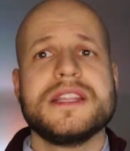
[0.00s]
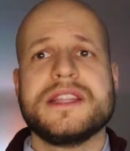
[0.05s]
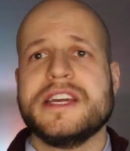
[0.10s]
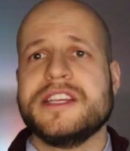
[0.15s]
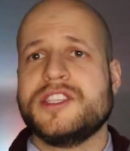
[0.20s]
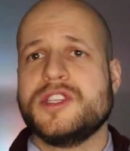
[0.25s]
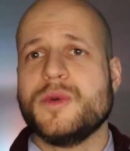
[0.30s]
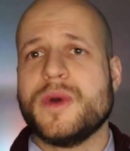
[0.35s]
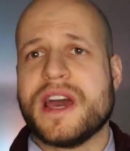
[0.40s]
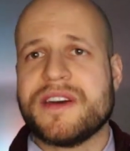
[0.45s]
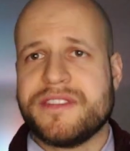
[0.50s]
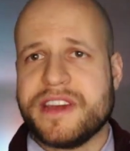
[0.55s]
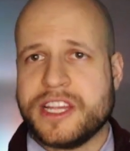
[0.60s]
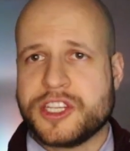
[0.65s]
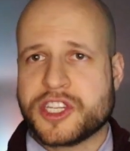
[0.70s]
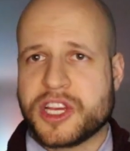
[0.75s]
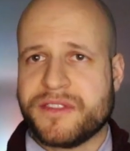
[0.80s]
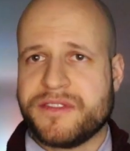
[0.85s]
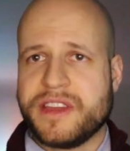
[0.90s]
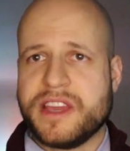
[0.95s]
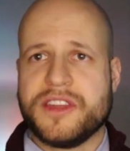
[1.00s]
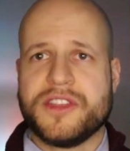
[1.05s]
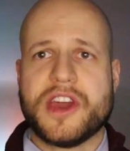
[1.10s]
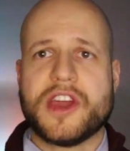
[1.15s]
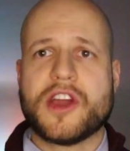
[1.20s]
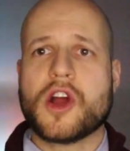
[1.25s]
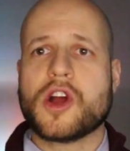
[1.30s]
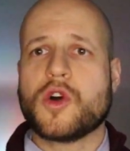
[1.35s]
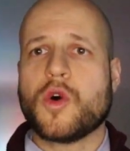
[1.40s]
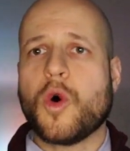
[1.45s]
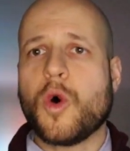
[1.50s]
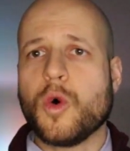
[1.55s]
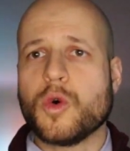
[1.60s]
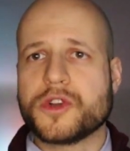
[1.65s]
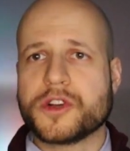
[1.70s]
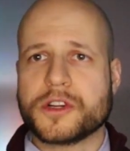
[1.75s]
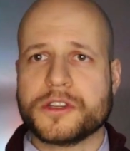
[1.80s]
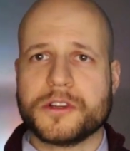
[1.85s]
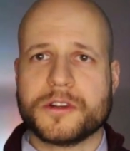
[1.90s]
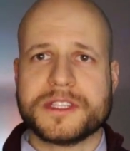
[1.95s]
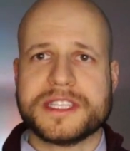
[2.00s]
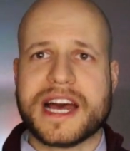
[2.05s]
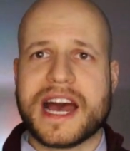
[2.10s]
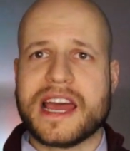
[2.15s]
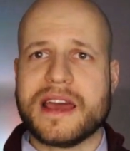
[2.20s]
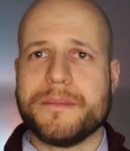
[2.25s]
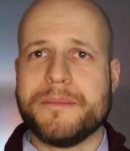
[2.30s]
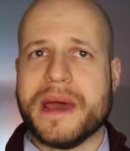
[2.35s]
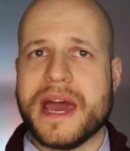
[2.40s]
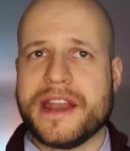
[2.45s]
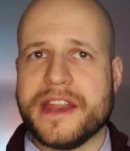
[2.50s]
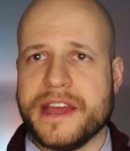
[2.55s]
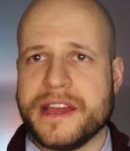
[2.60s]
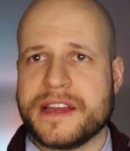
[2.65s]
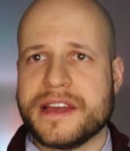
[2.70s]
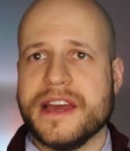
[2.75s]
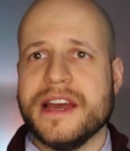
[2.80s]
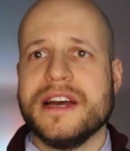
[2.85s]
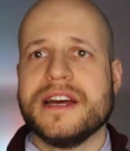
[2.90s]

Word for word: They do have HIV, they are older, they're diabetic,